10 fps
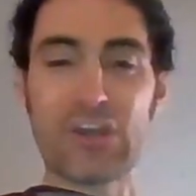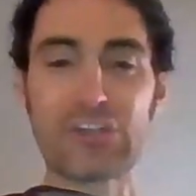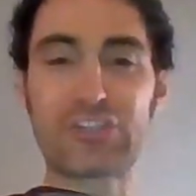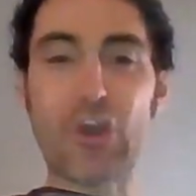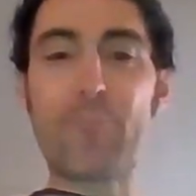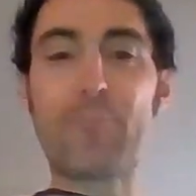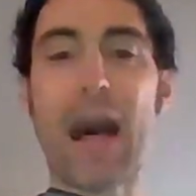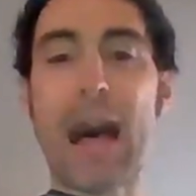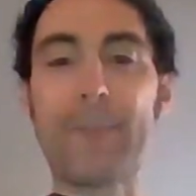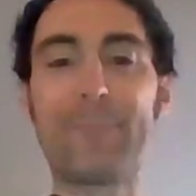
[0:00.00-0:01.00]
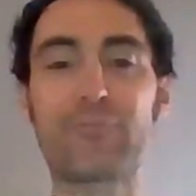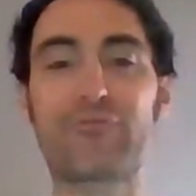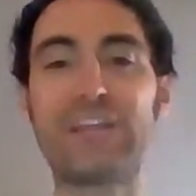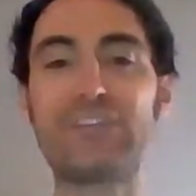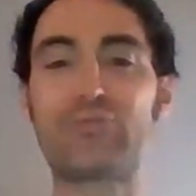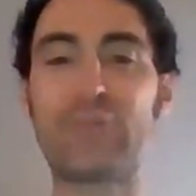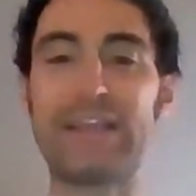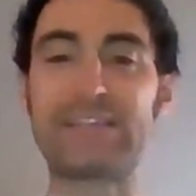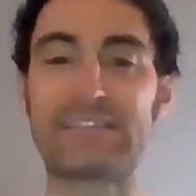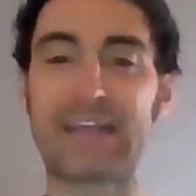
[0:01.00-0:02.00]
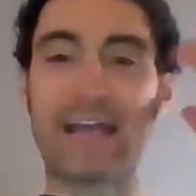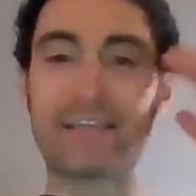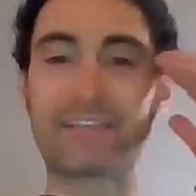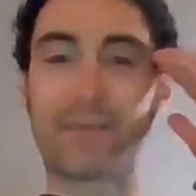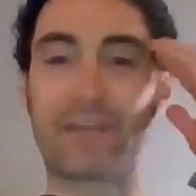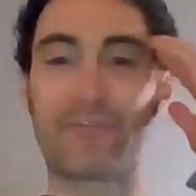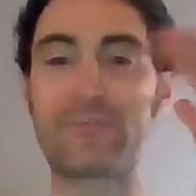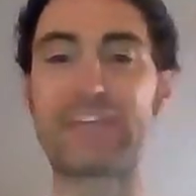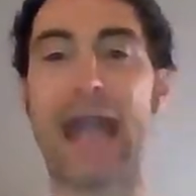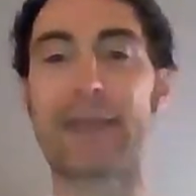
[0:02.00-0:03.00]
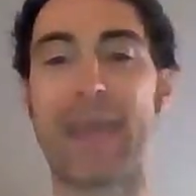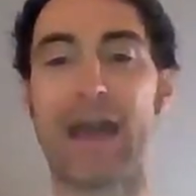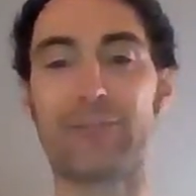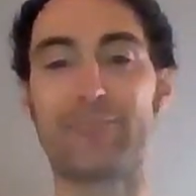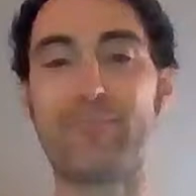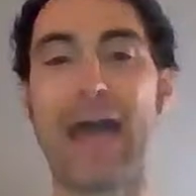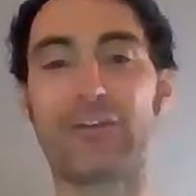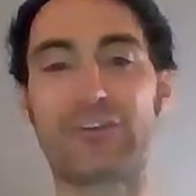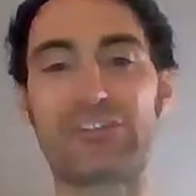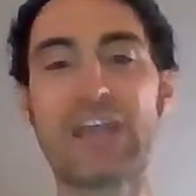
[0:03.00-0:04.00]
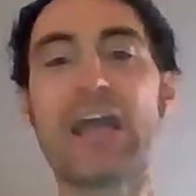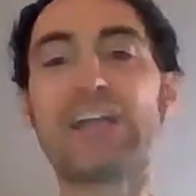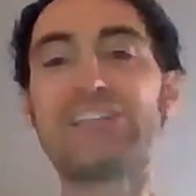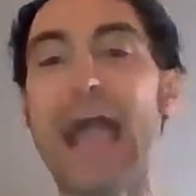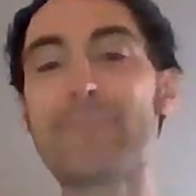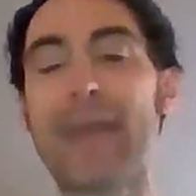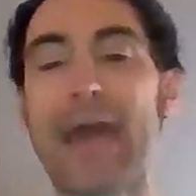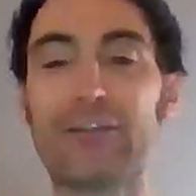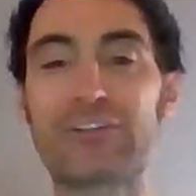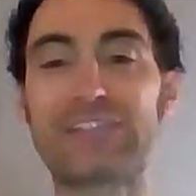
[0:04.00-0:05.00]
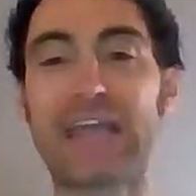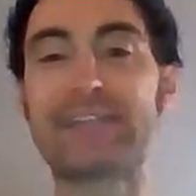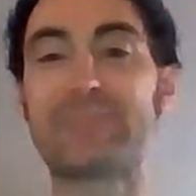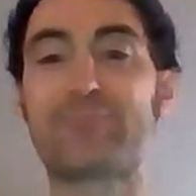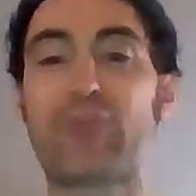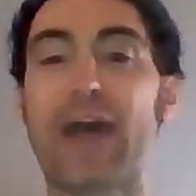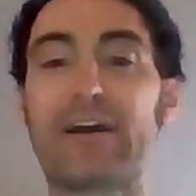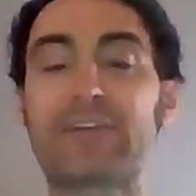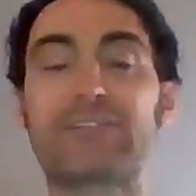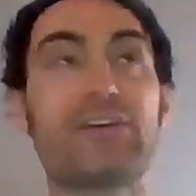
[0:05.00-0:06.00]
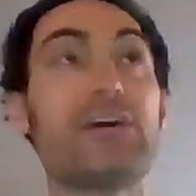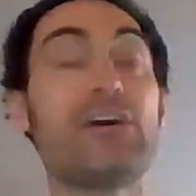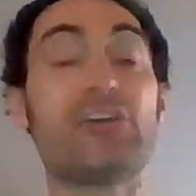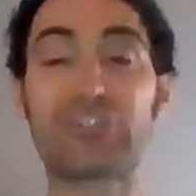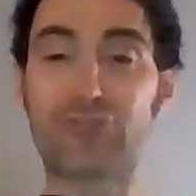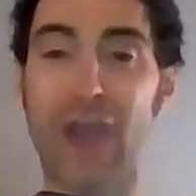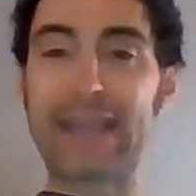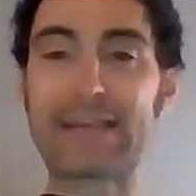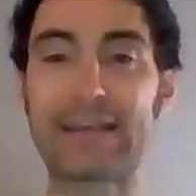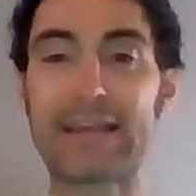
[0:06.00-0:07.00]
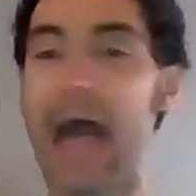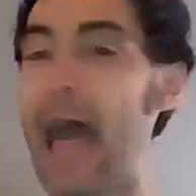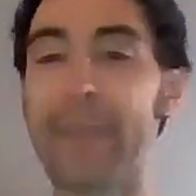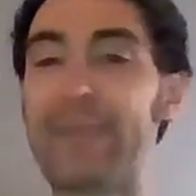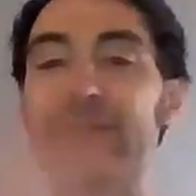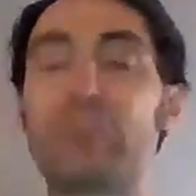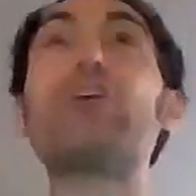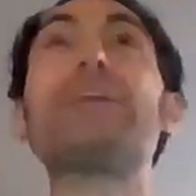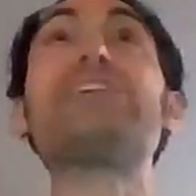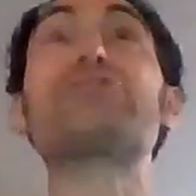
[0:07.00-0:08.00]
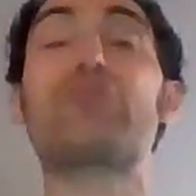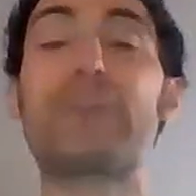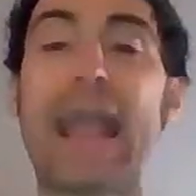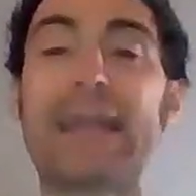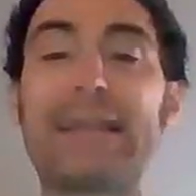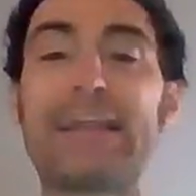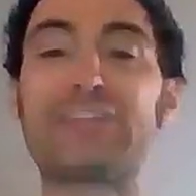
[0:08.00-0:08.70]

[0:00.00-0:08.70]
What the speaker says: So Pump retweets something from Jack Mallers. Jack Mallers has his product Strike. I mean, good. He's creating.